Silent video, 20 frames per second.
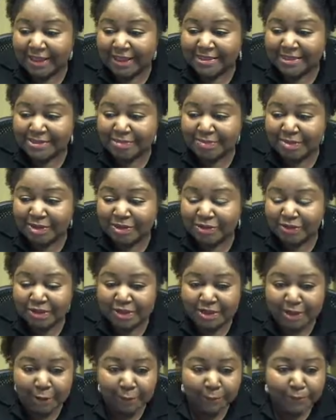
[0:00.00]
the
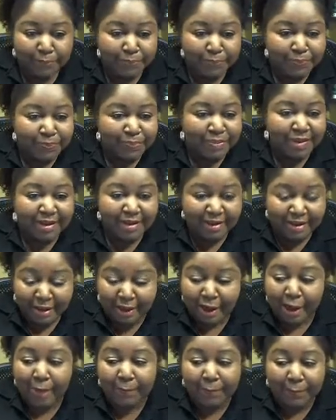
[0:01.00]
asymmetric look.
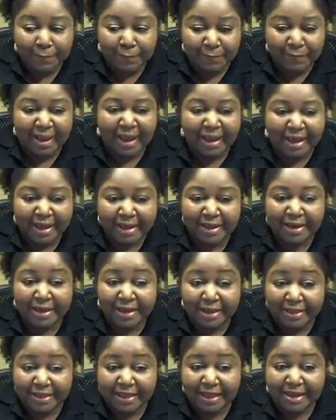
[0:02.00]
Yeah, I kind of
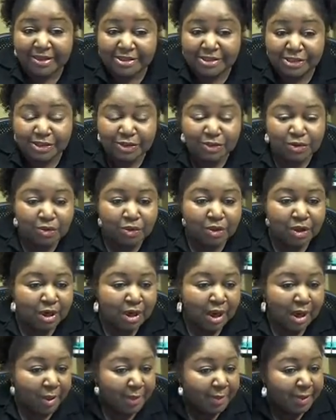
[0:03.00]
like that too.
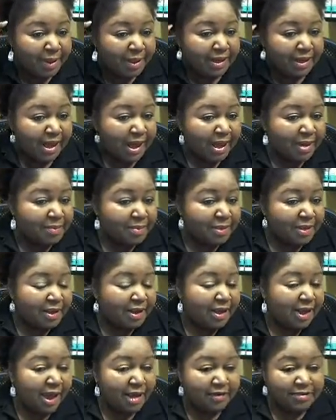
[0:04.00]
But I'm
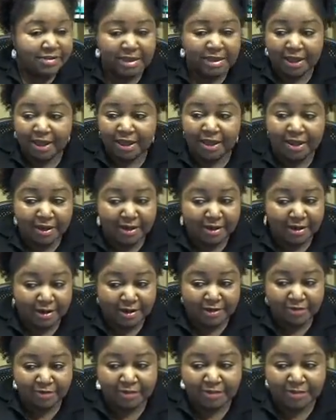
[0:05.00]
gonna have to cut it
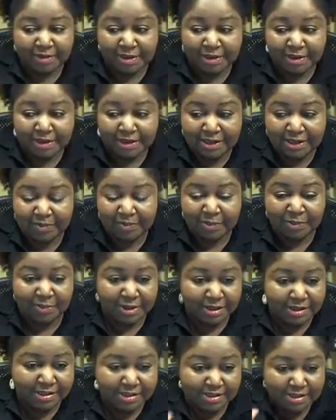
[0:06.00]
if I'm gonna keep it
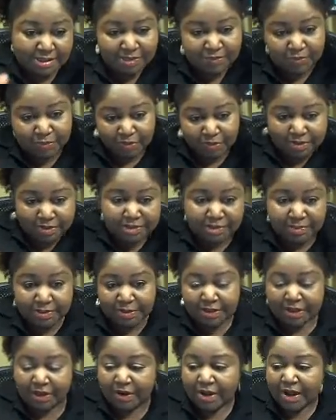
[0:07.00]
because it springs up
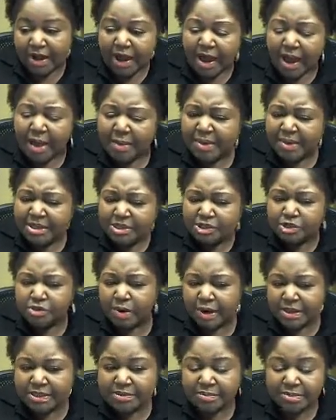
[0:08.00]
and down. Let me
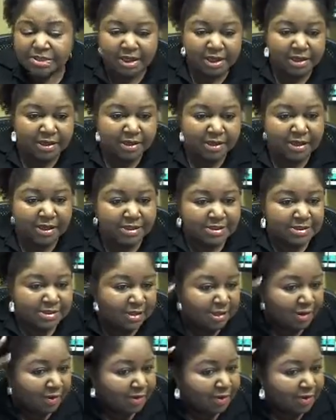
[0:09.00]
try some techniques
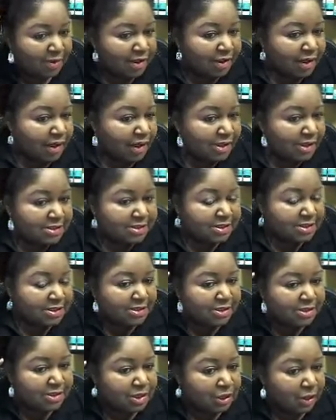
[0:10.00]
though, and
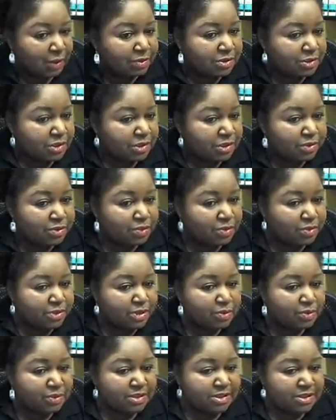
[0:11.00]
just, you know, do a
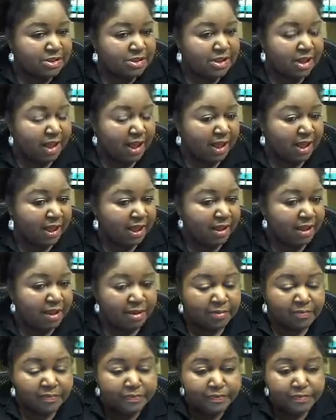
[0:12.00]
twist and
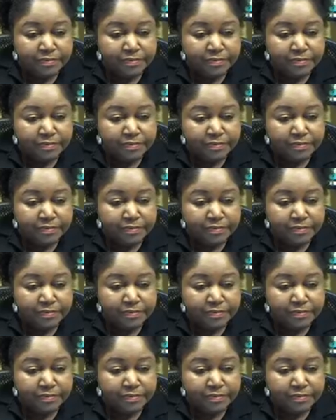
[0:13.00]
hang,